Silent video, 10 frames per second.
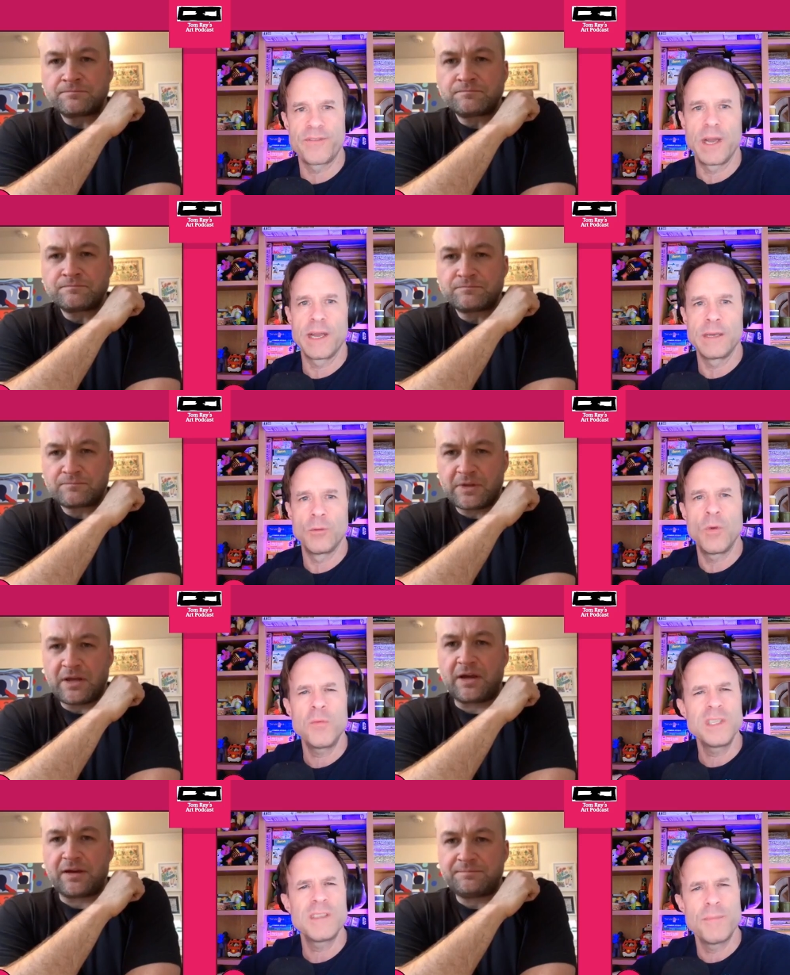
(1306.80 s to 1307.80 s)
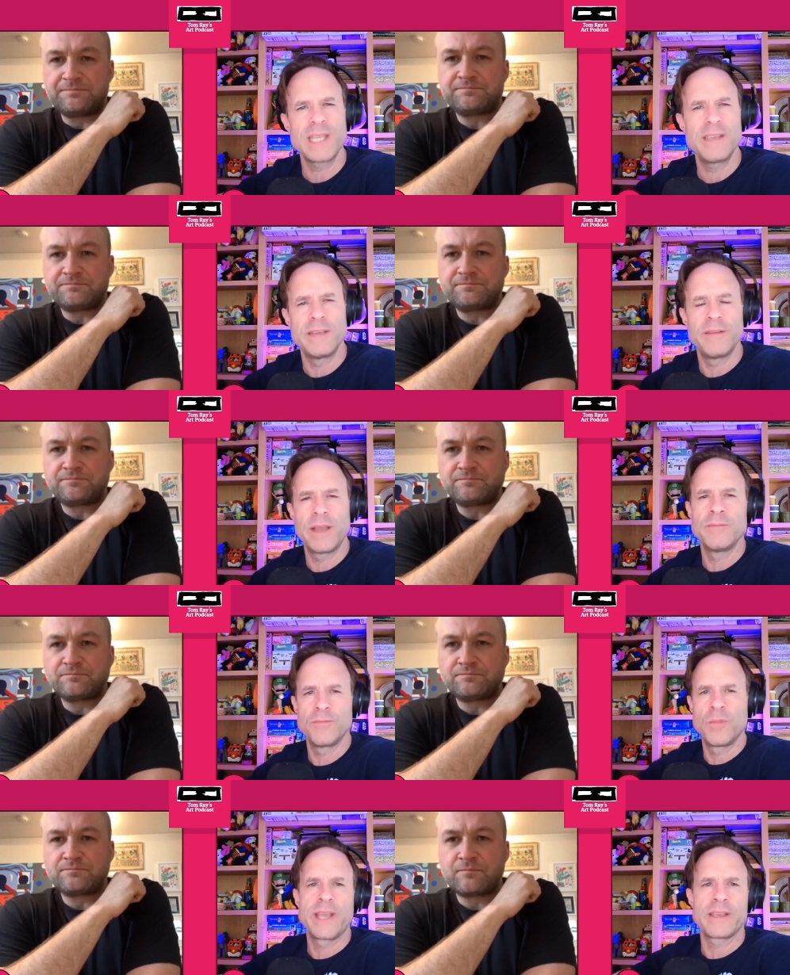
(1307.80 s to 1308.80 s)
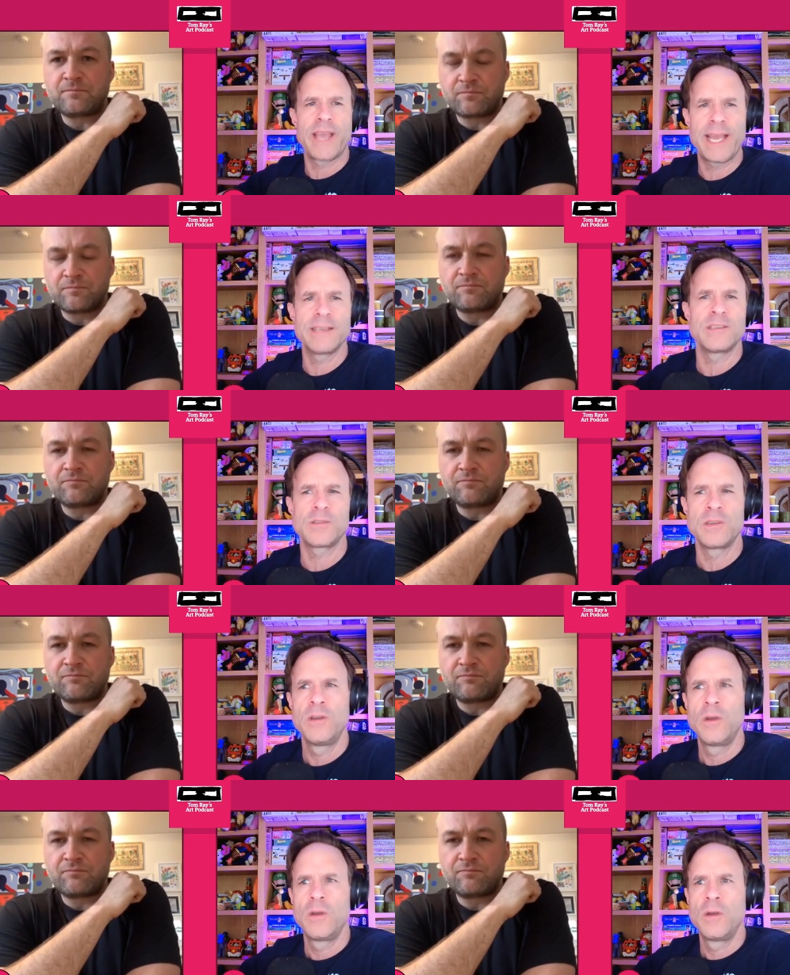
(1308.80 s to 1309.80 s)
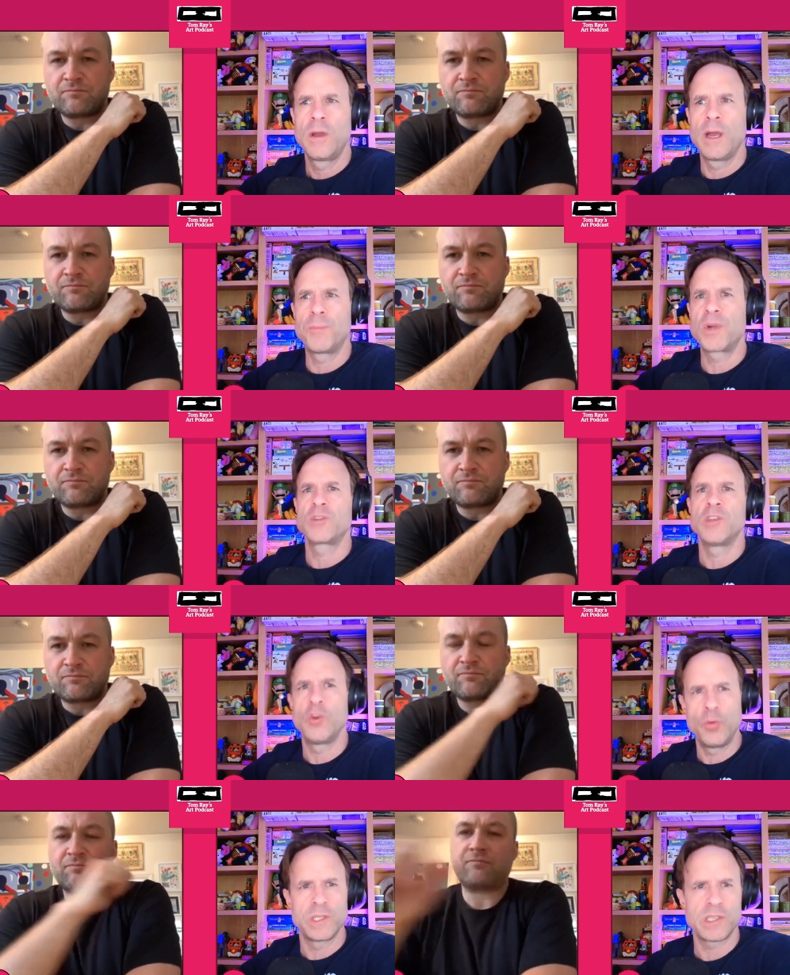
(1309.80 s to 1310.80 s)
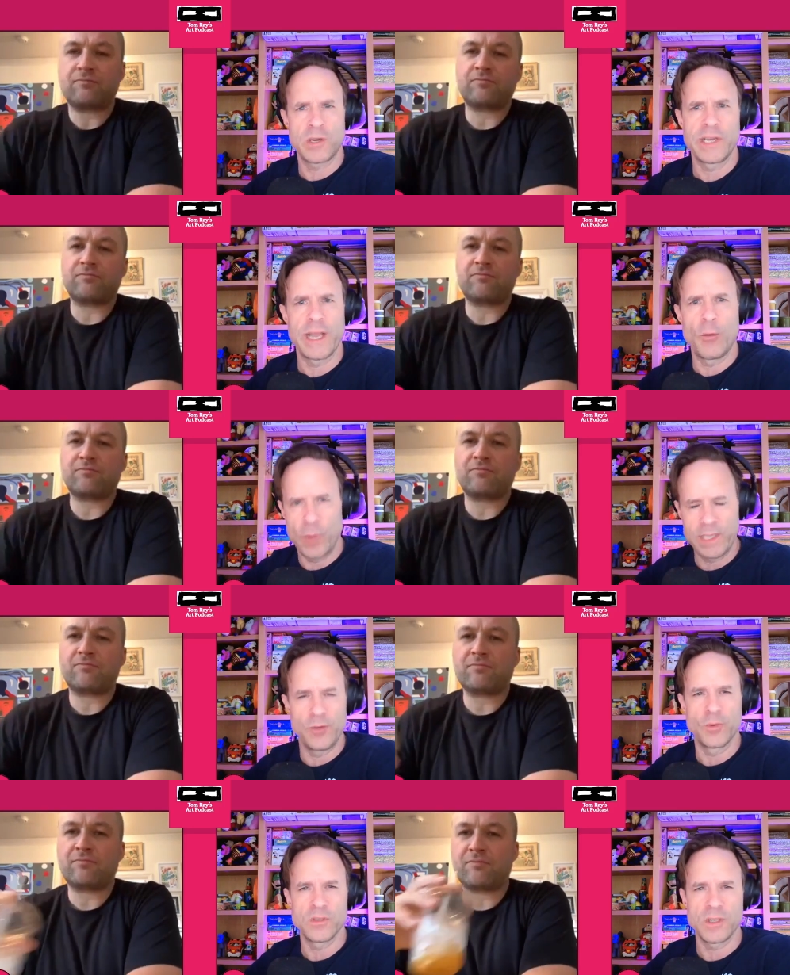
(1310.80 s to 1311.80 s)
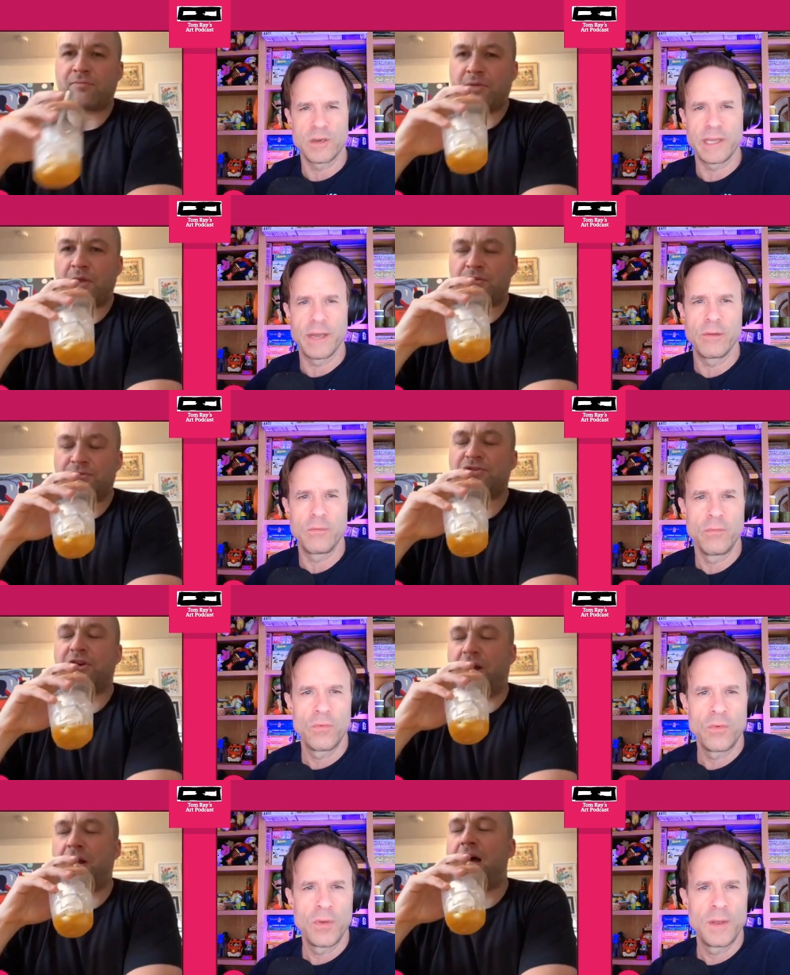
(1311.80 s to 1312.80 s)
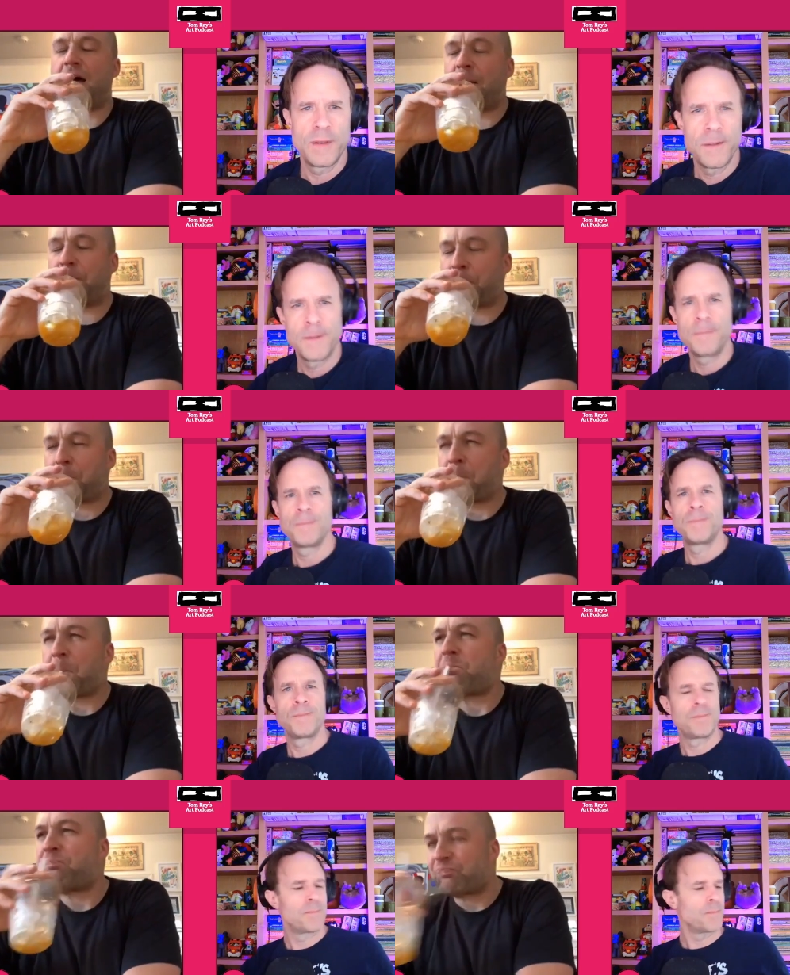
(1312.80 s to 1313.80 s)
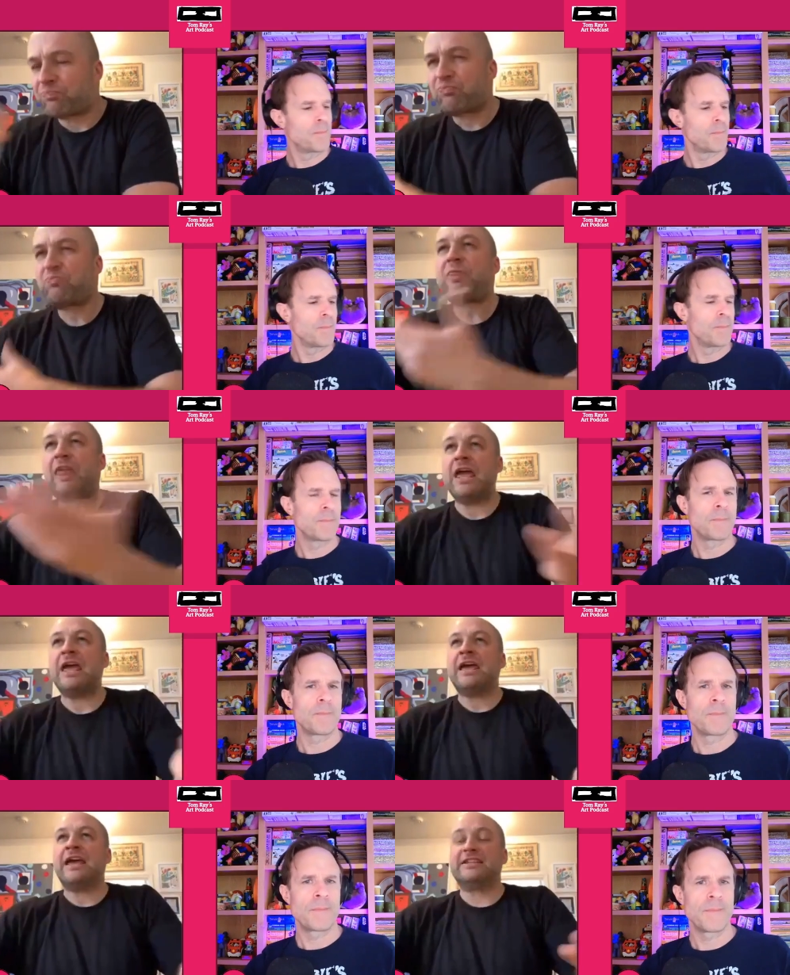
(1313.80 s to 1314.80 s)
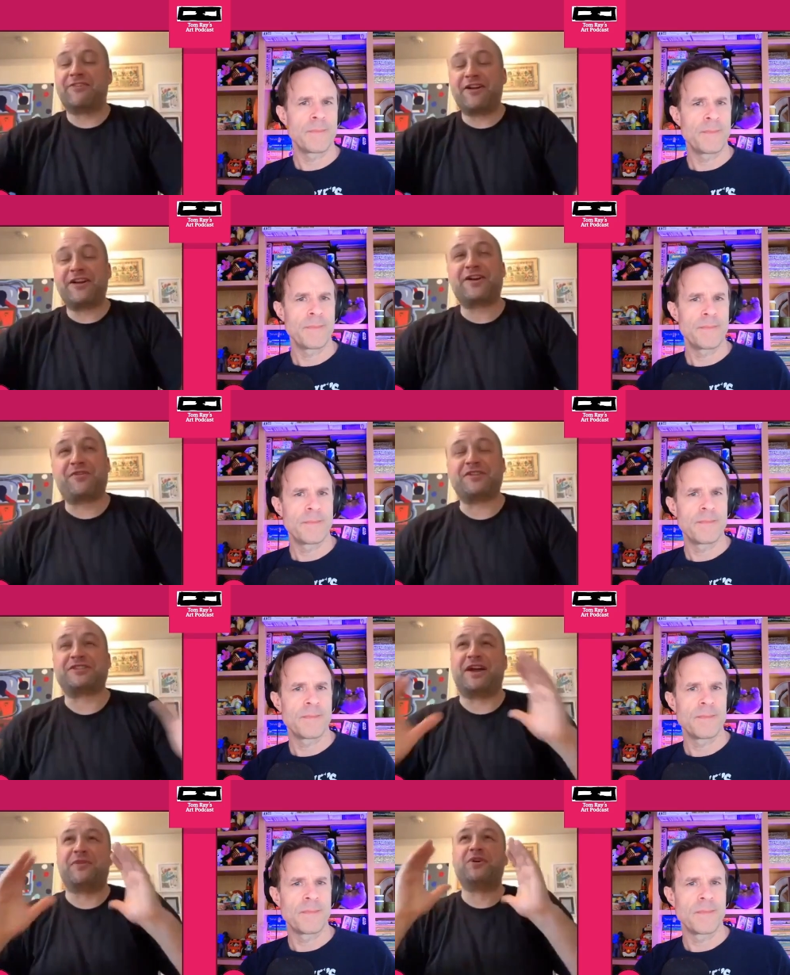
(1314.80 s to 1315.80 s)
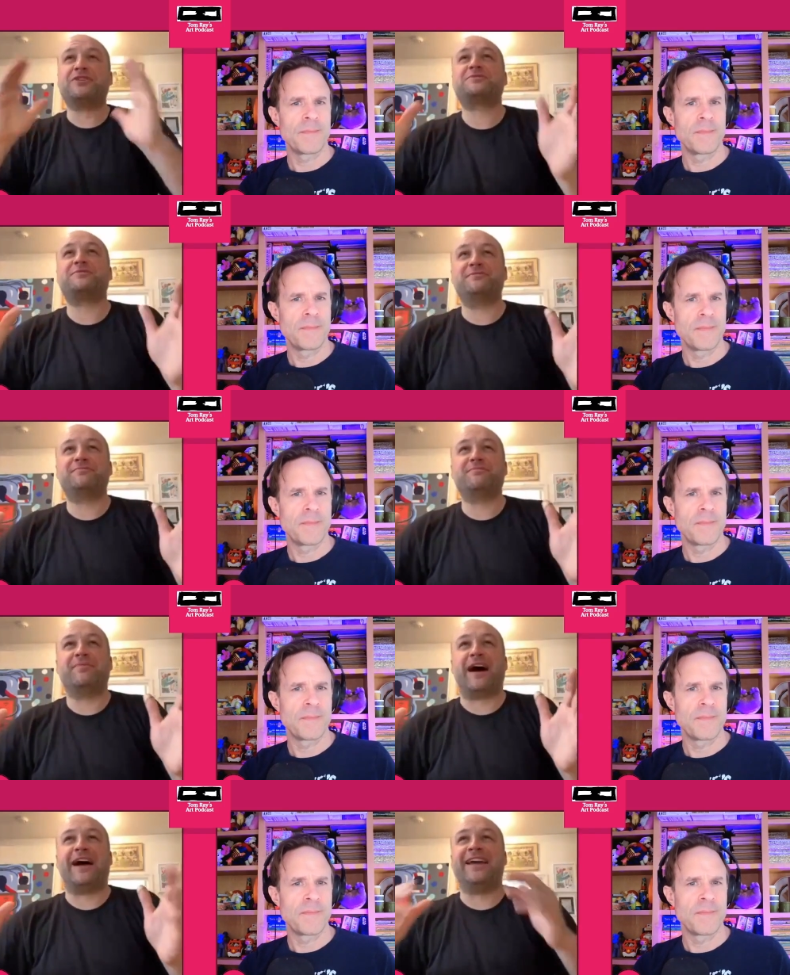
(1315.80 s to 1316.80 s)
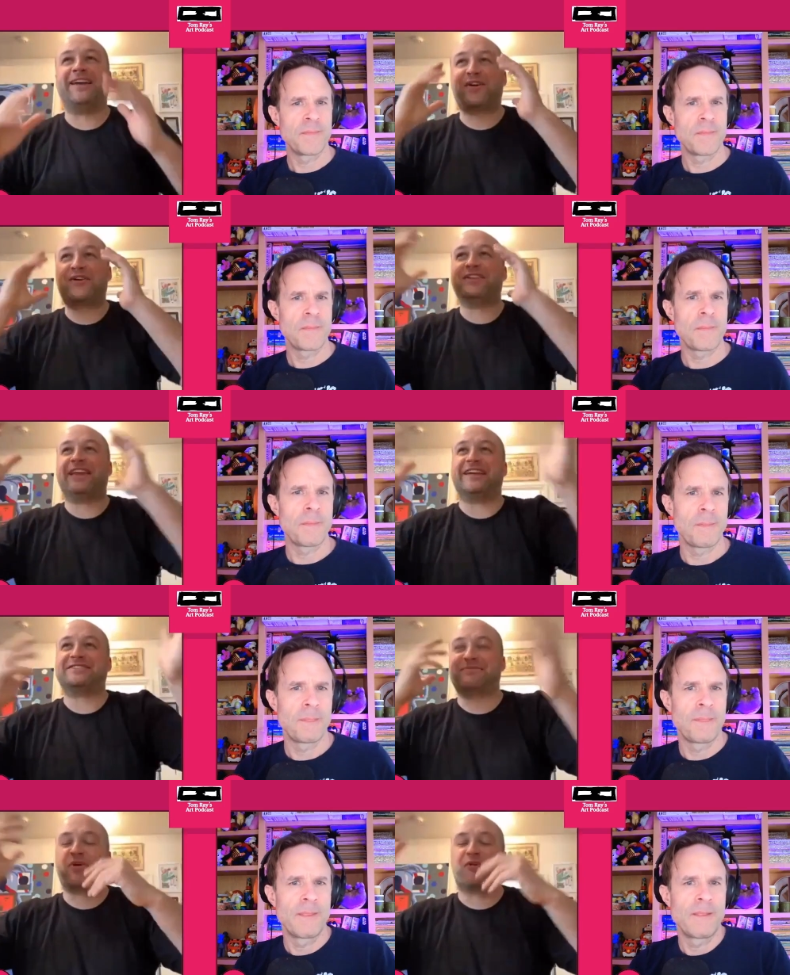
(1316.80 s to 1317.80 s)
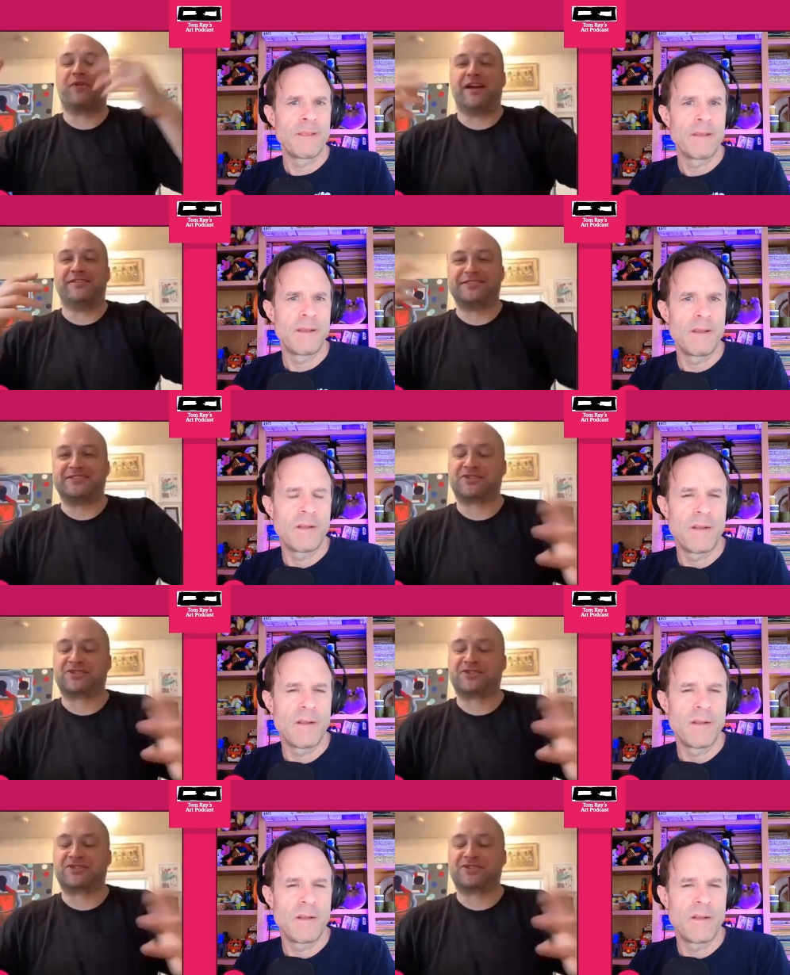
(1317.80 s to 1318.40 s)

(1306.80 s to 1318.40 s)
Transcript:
Speaker 1: Uh, uh what was yeah. the method uh, like as a person who was starting out when you were starting out?
Speaker 2: Sure. Um, it's a very good question. I wish I had heard the answer more when I was in